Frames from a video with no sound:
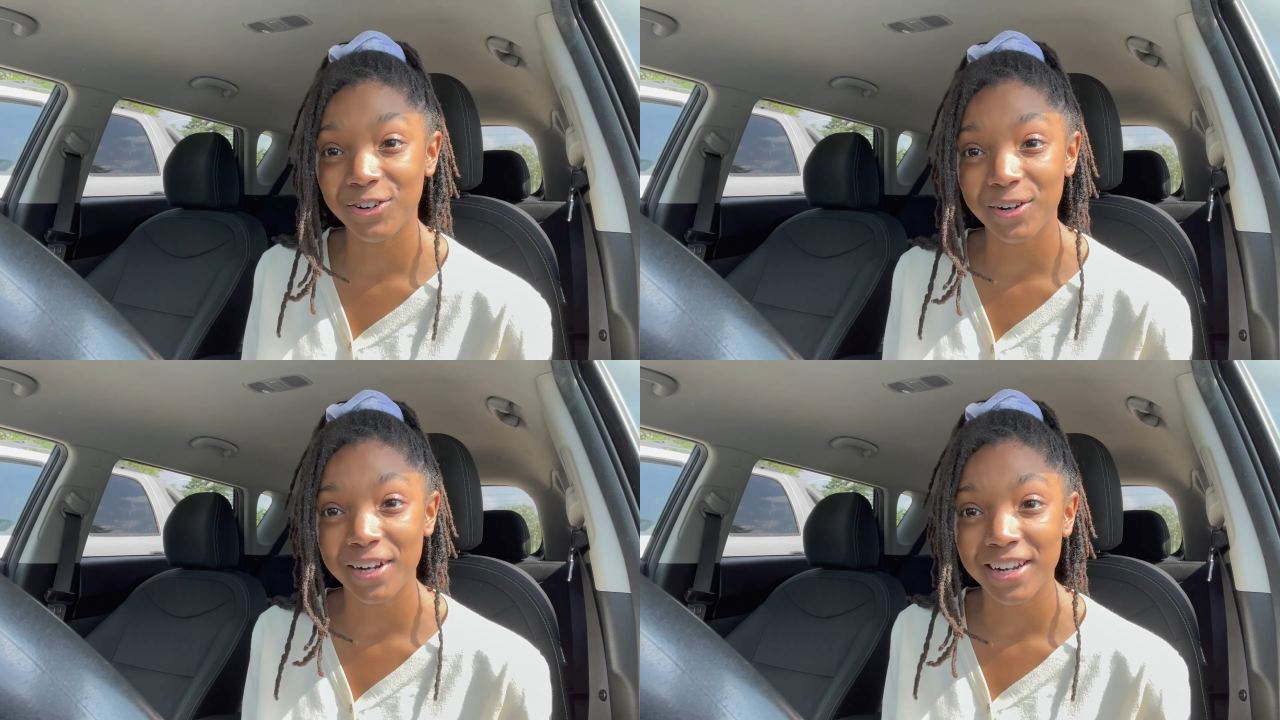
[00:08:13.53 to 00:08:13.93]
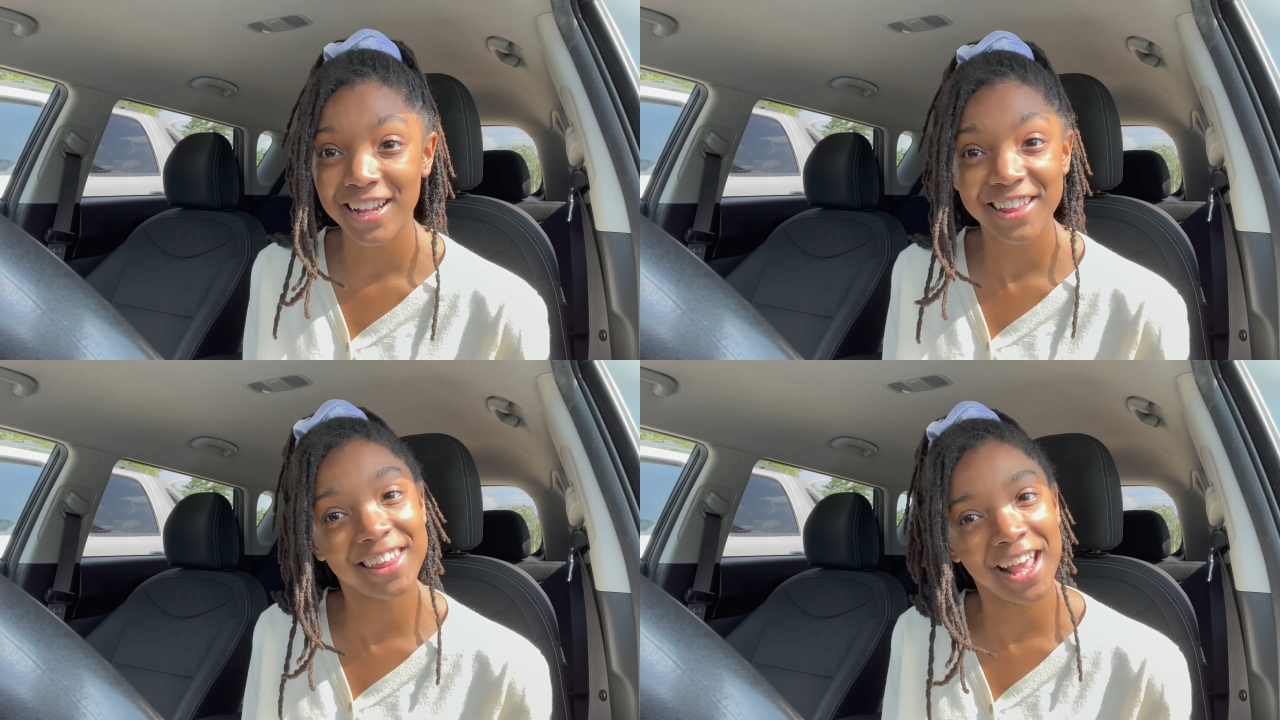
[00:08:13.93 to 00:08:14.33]
During
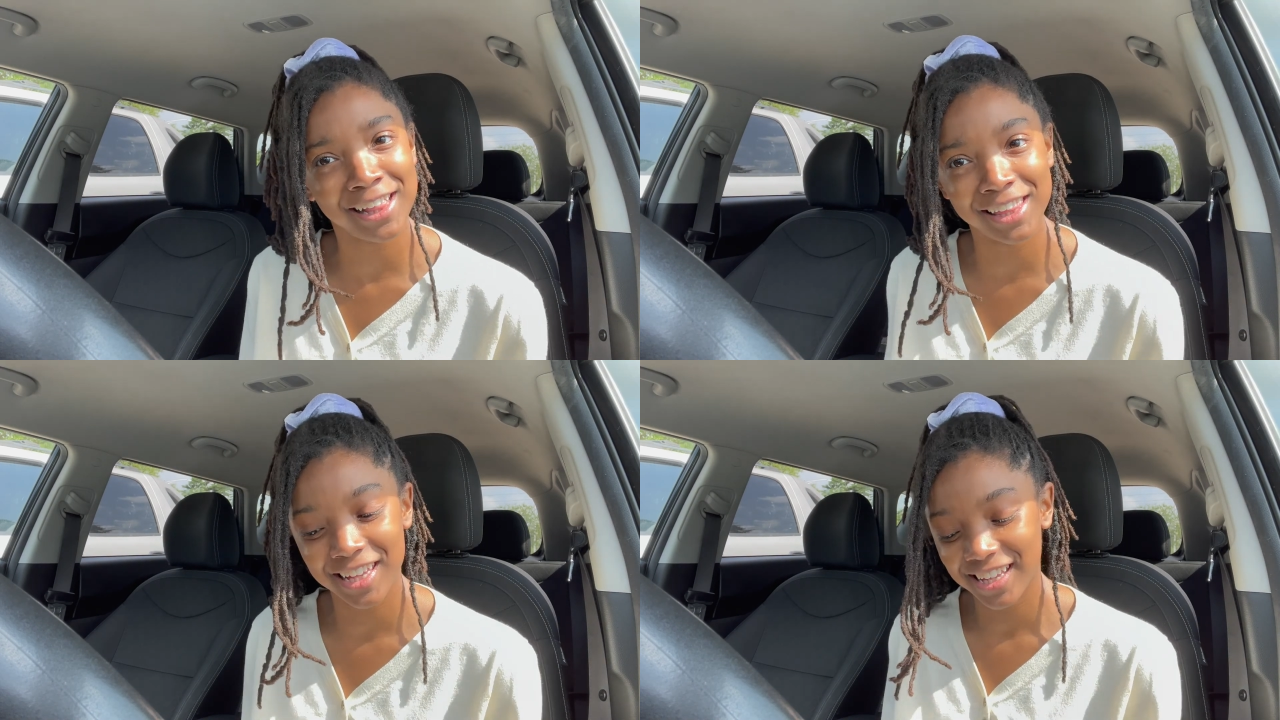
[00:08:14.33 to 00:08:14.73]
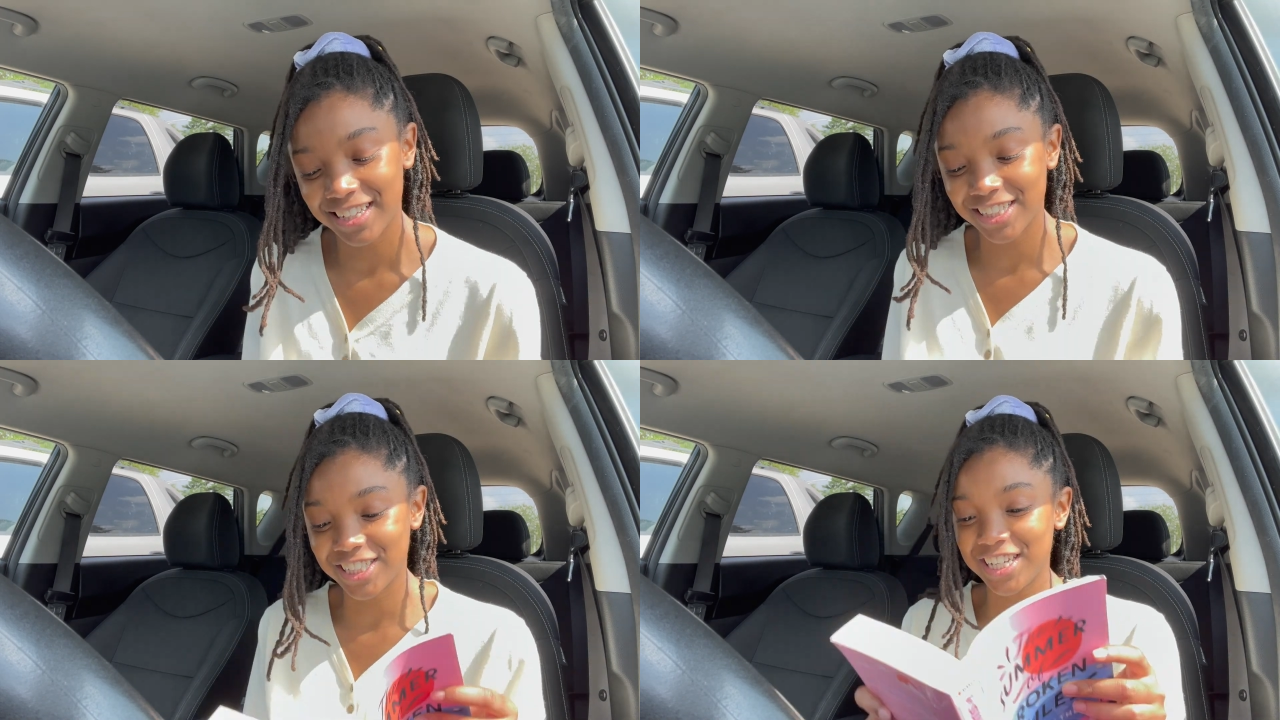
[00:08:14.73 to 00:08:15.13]
assassin,
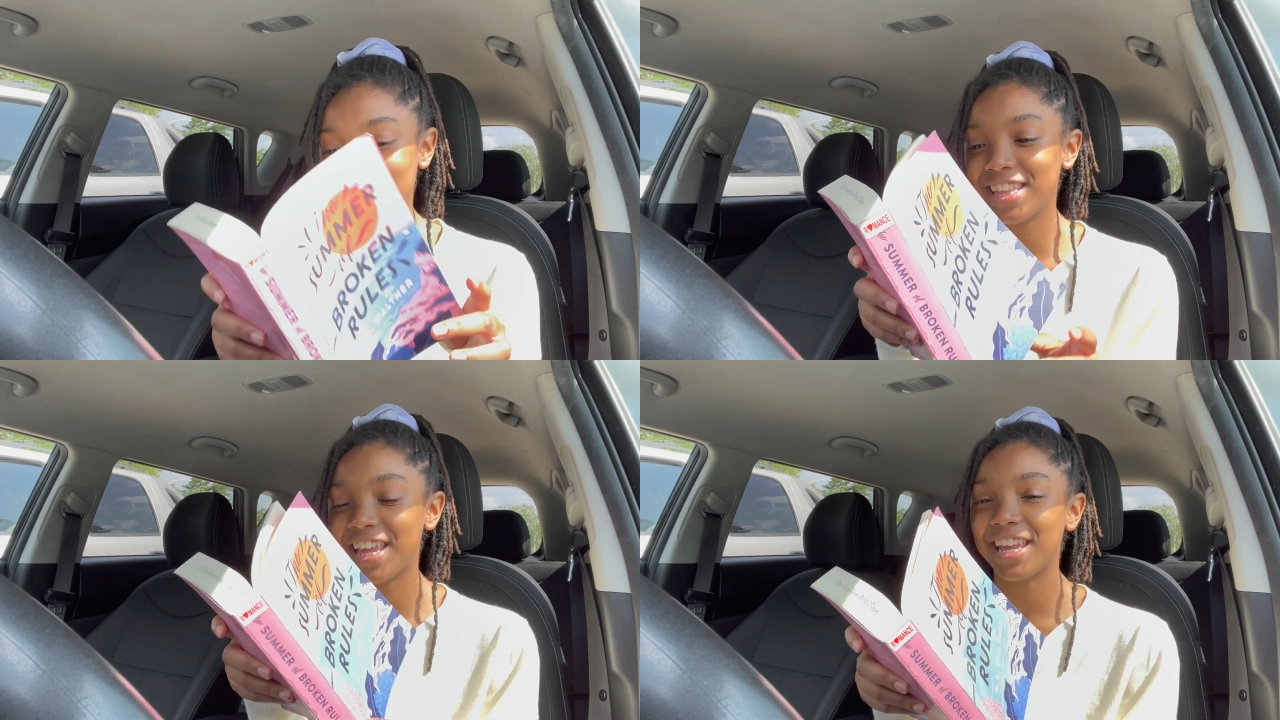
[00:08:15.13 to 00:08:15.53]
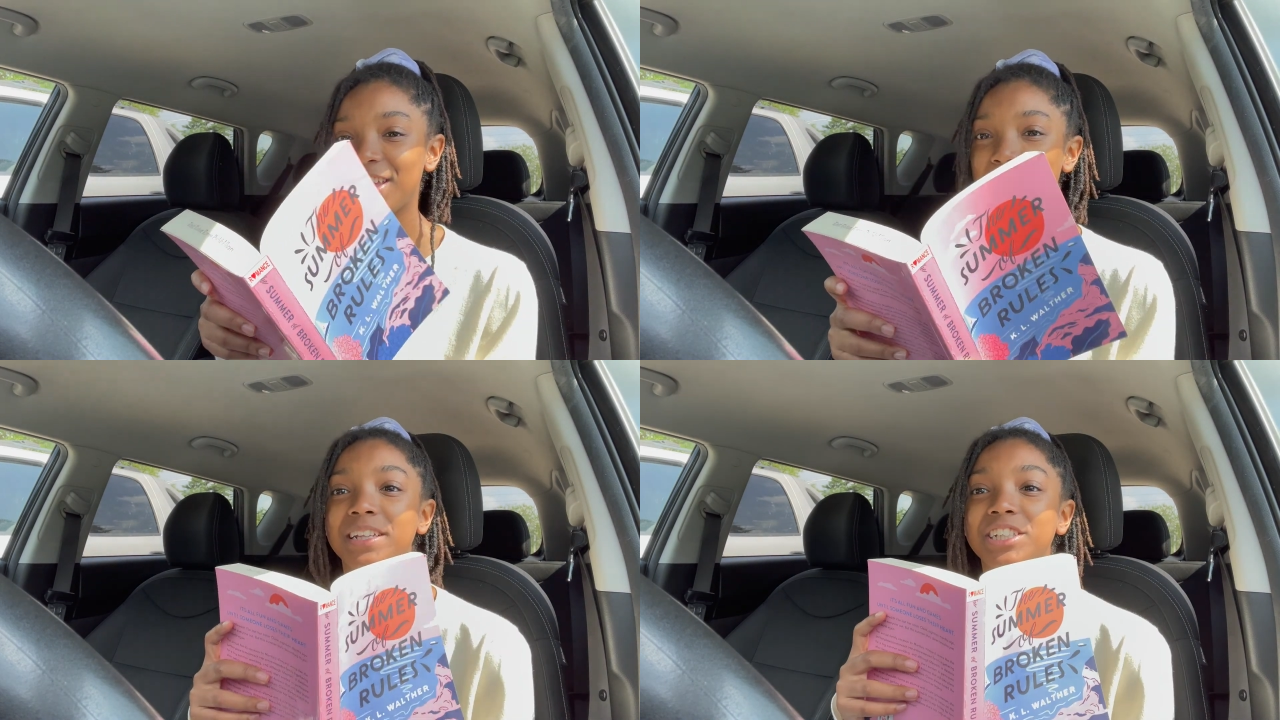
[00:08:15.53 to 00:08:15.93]
she
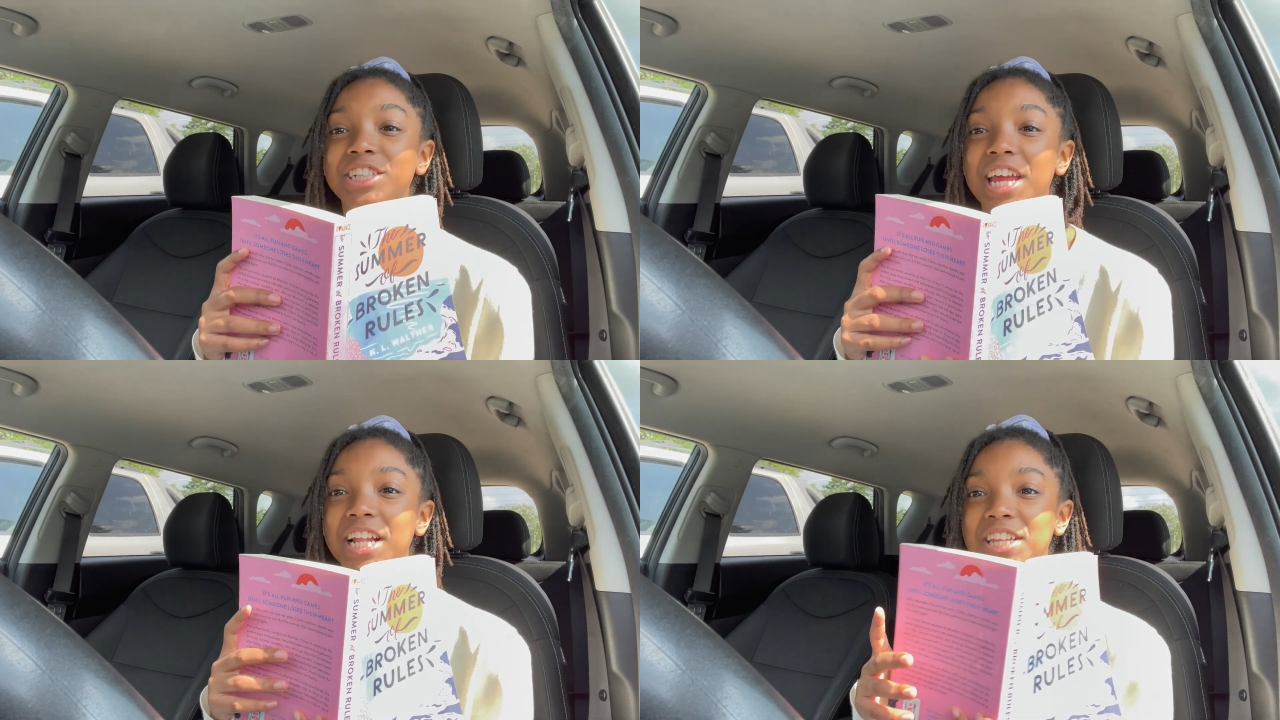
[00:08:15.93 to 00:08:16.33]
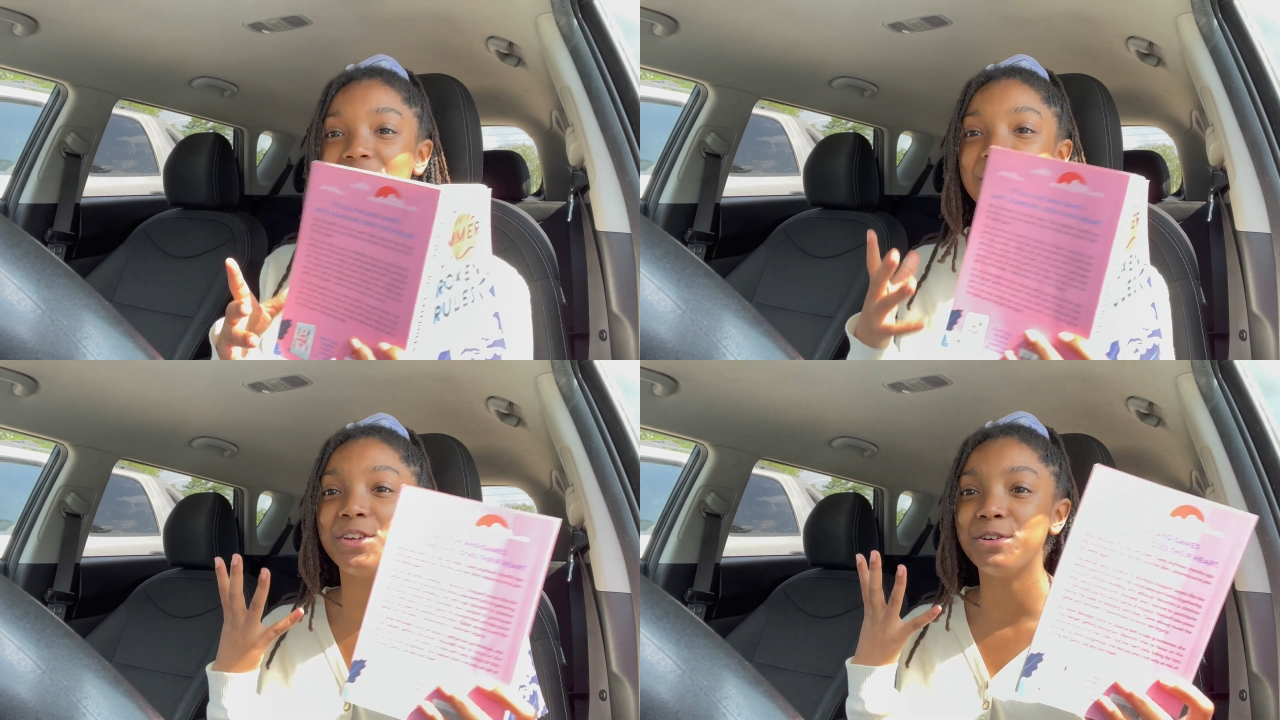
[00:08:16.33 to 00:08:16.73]
said that she had
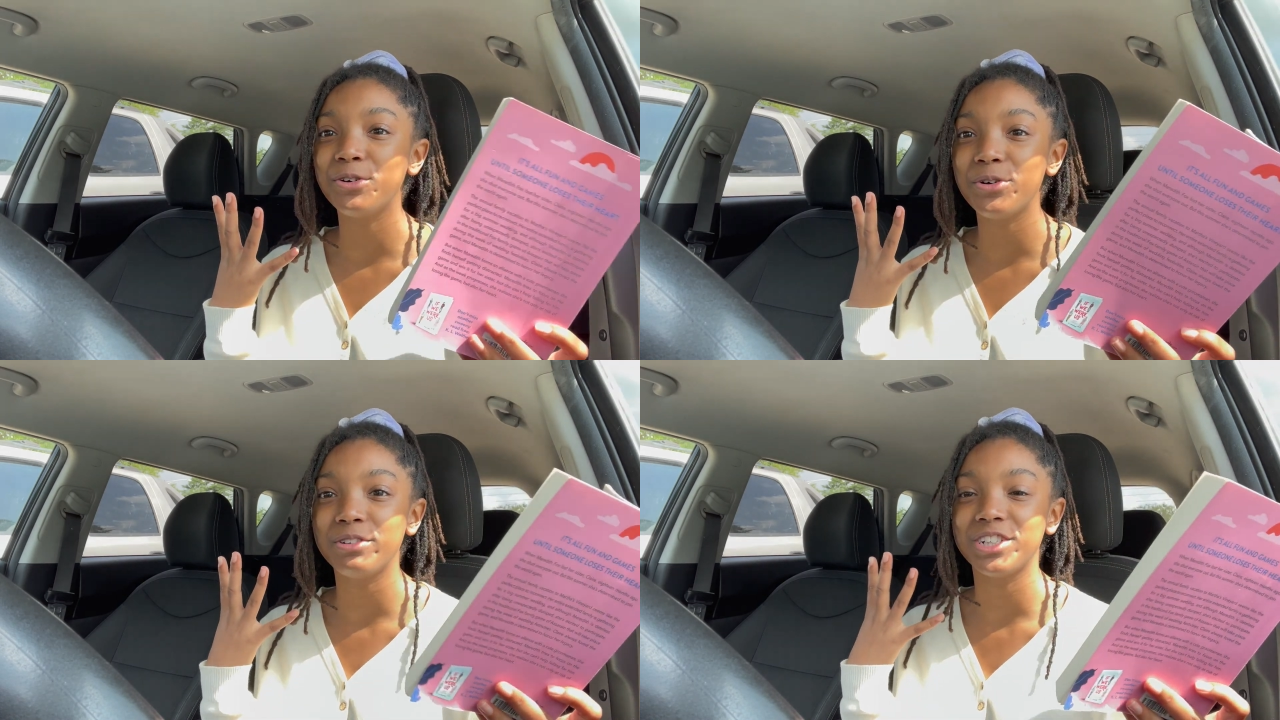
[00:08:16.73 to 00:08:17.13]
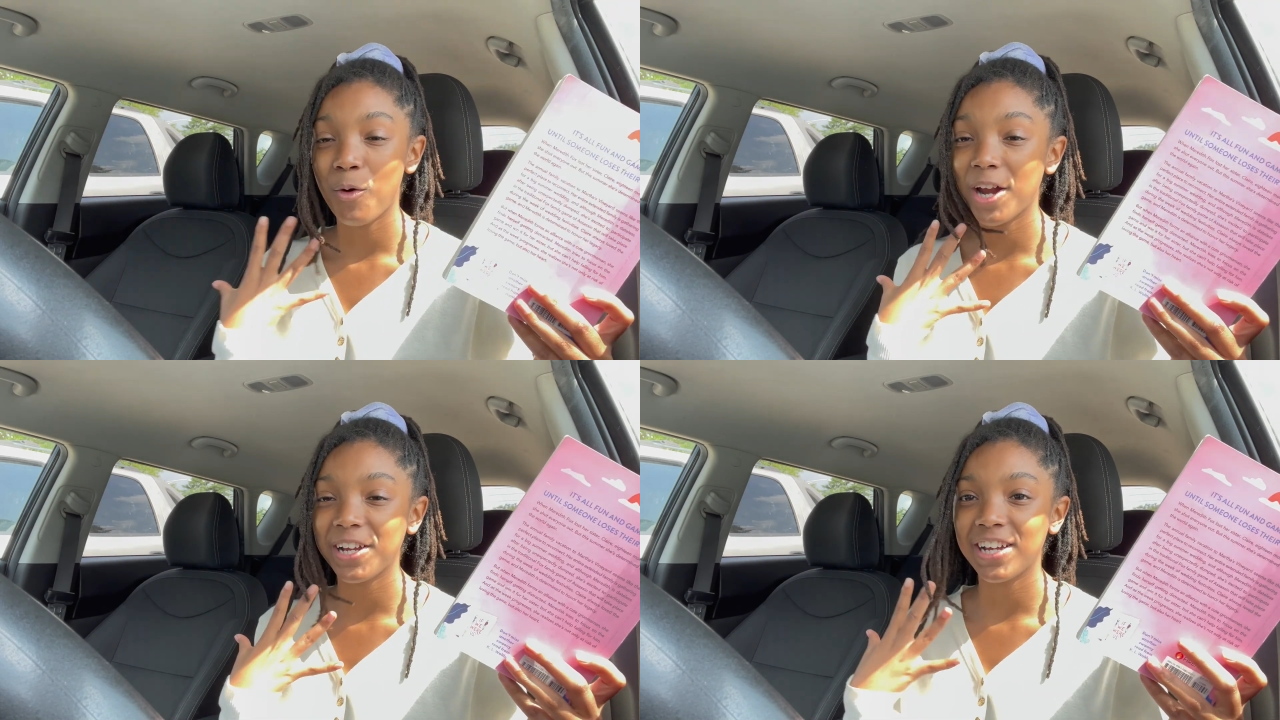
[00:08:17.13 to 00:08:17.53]
this huge
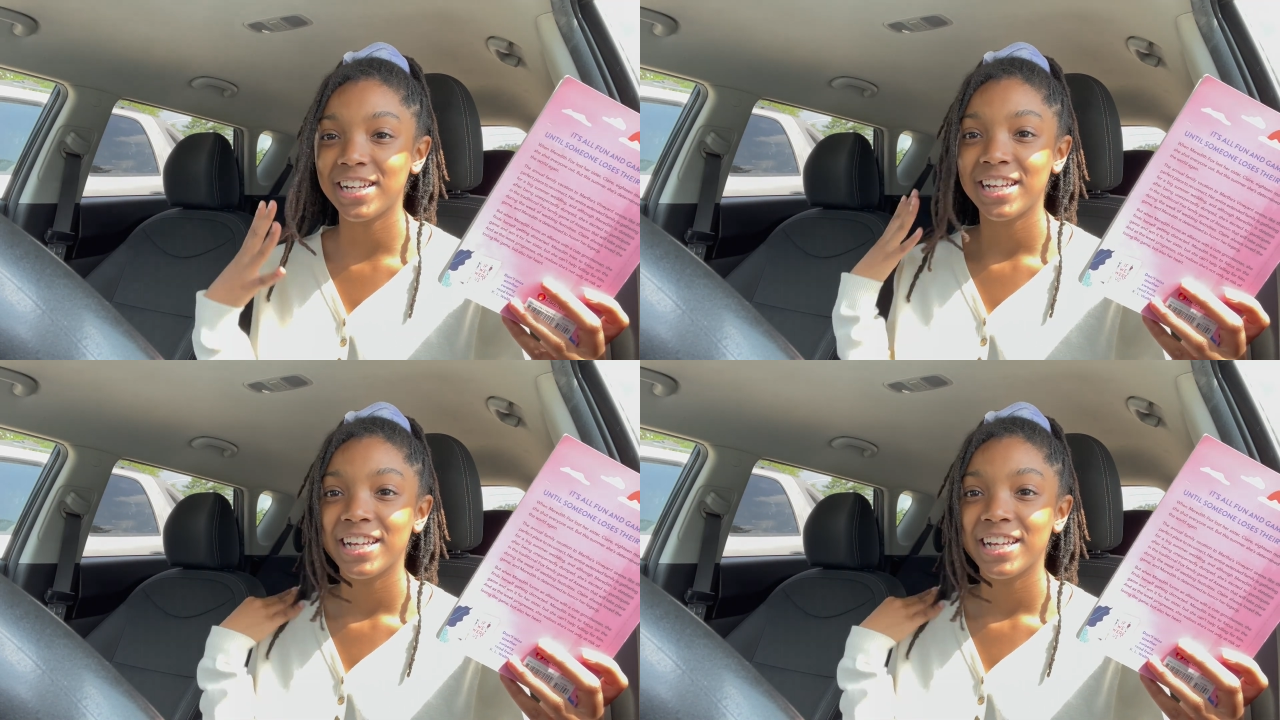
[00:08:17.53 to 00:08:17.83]
water gun